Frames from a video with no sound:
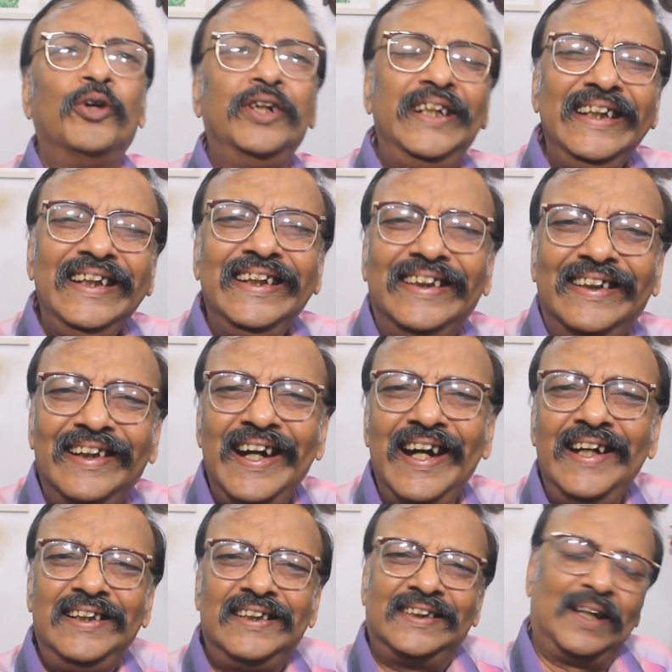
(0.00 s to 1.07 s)

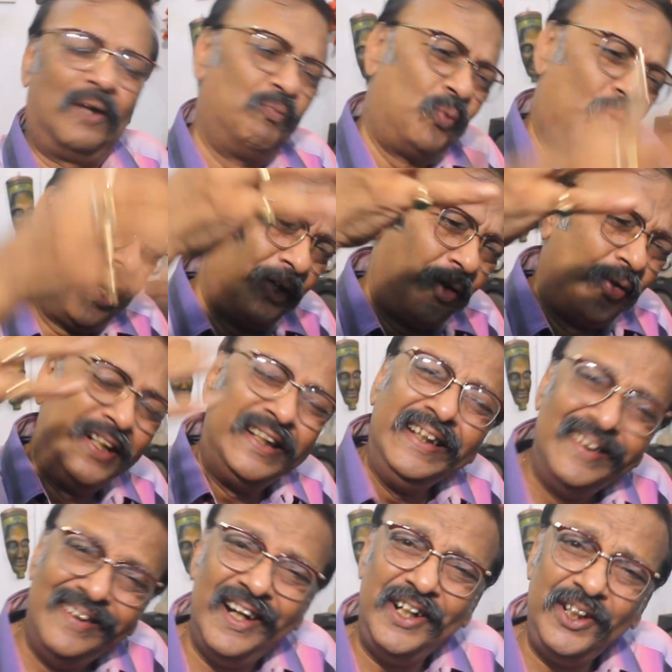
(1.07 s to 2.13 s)
degrade someone or
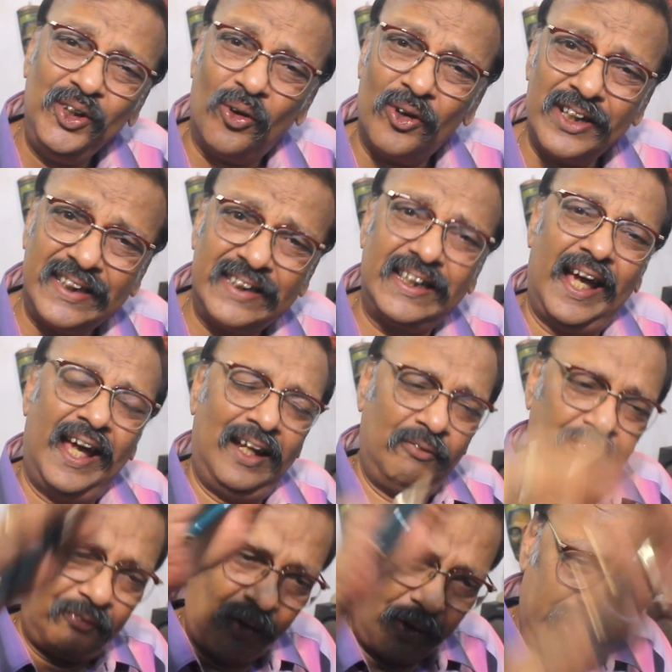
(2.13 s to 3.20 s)
degrade
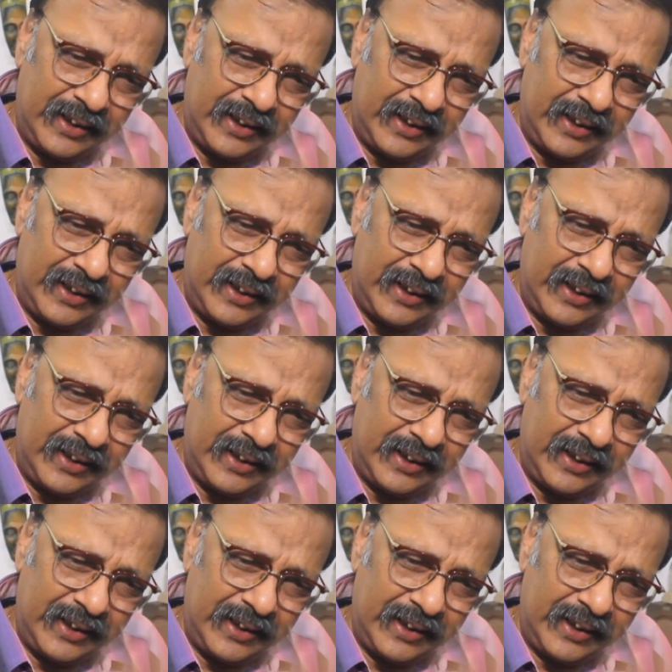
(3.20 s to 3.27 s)
yourself or